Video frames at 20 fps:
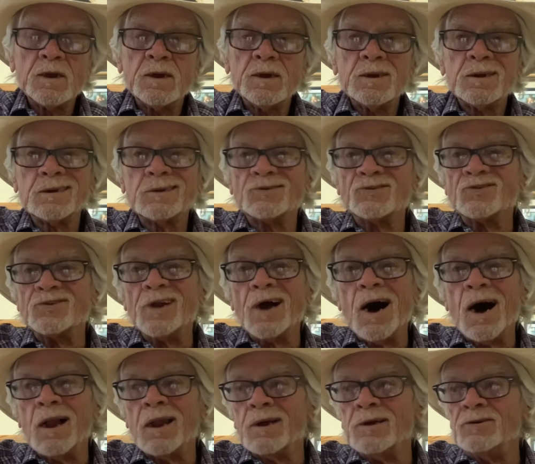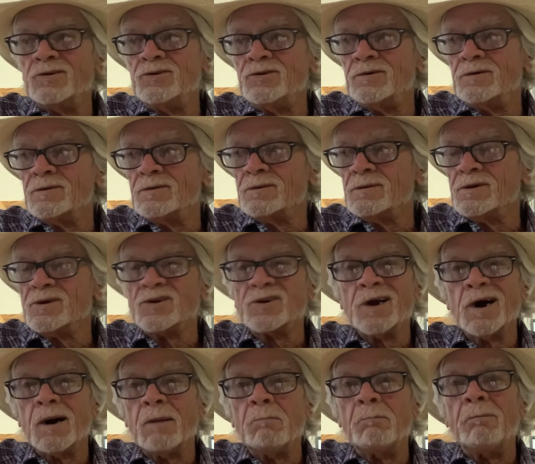because knowledge is
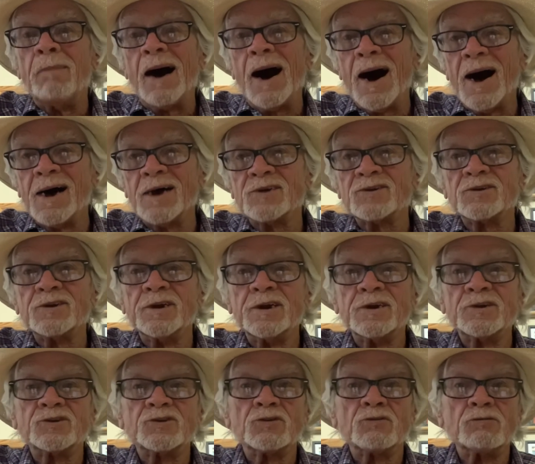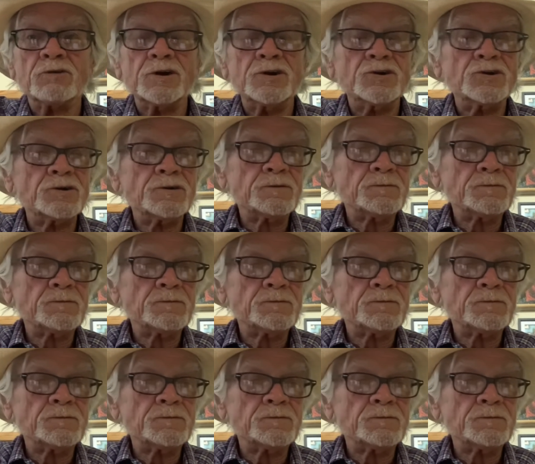not biased in its origin.